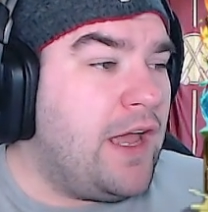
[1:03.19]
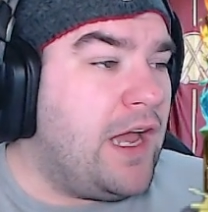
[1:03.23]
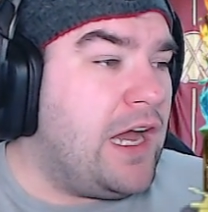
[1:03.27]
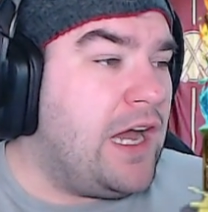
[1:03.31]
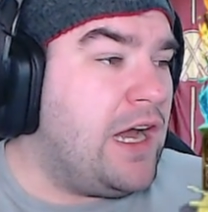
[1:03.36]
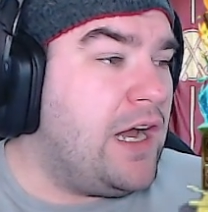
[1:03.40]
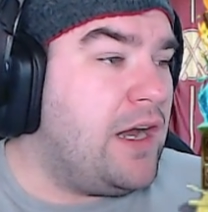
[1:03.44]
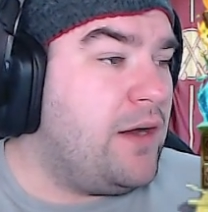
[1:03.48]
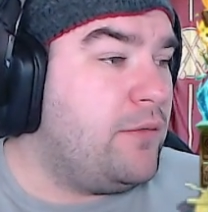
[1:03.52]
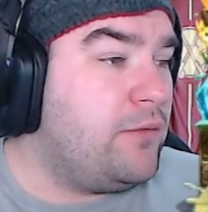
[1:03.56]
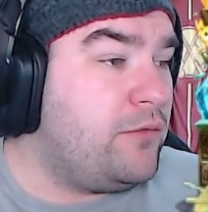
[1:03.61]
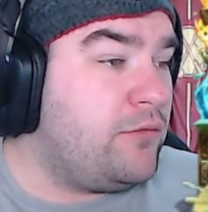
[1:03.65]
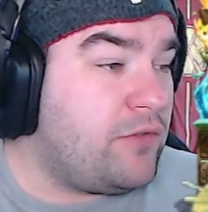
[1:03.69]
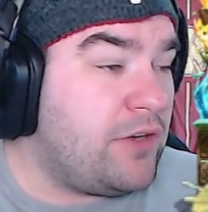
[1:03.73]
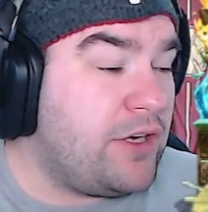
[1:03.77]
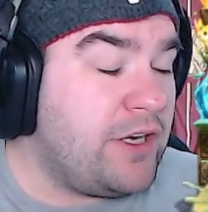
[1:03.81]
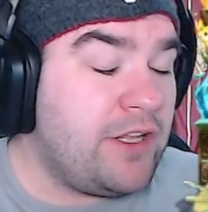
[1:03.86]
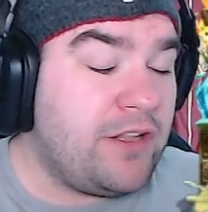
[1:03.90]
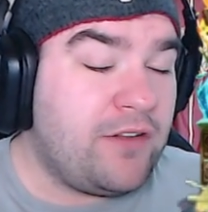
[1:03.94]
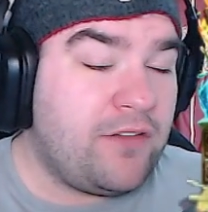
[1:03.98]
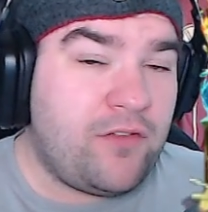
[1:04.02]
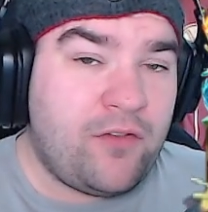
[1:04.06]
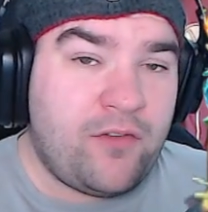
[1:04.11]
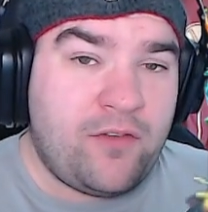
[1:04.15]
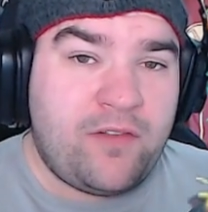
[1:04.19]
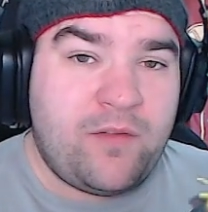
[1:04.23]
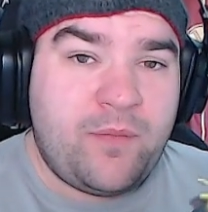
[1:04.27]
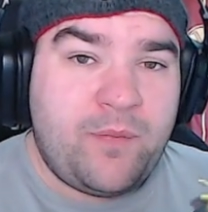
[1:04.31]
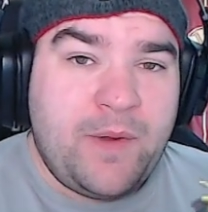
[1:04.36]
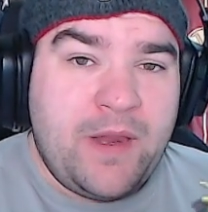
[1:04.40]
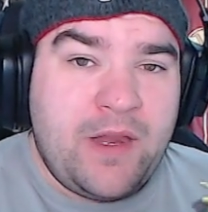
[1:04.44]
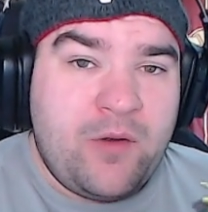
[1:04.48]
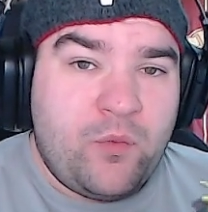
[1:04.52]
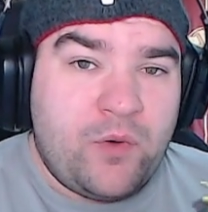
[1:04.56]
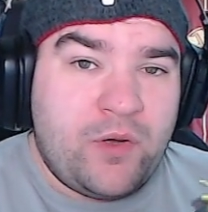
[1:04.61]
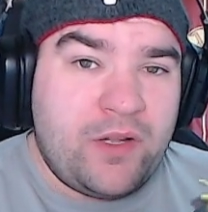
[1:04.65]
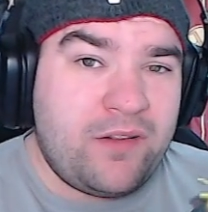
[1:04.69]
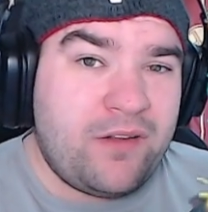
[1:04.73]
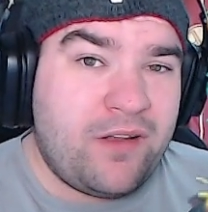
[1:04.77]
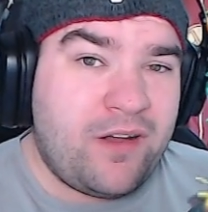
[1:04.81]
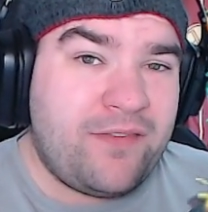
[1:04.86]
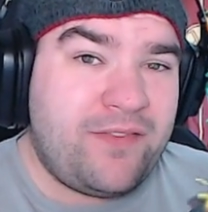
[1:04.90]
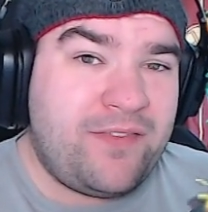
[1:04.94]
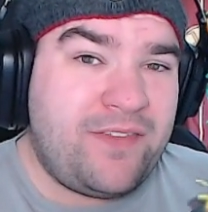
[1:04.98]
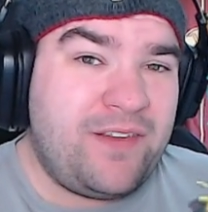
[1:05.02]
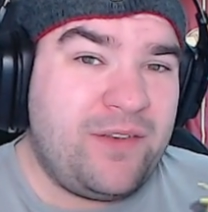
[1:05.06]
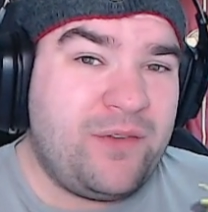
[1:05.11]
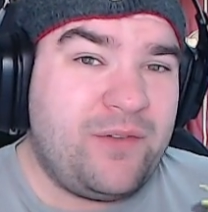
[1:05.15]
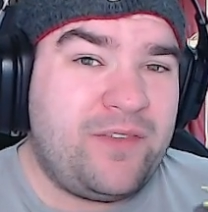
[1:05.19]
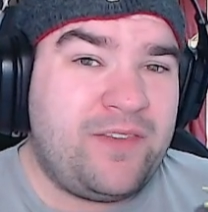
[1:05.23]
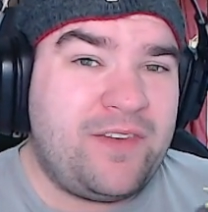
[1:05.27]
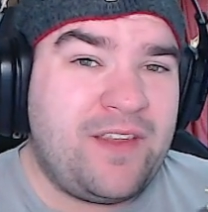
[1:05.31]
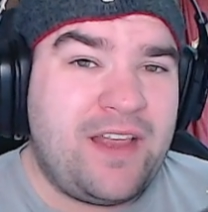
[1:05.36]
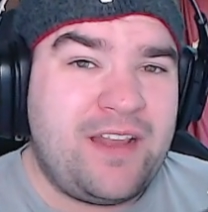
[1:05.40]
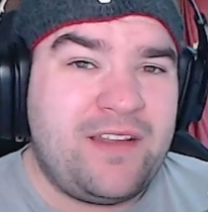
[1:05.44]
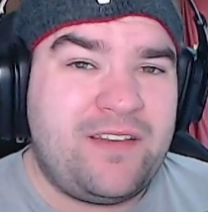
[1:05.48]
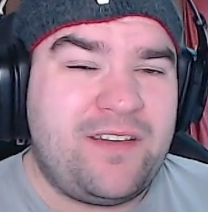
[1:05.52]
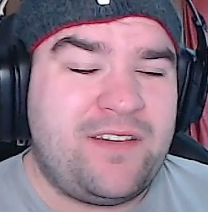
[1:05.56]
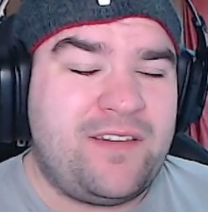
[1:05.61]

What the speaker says: We're running a 2-speed, 1 lifesteal set.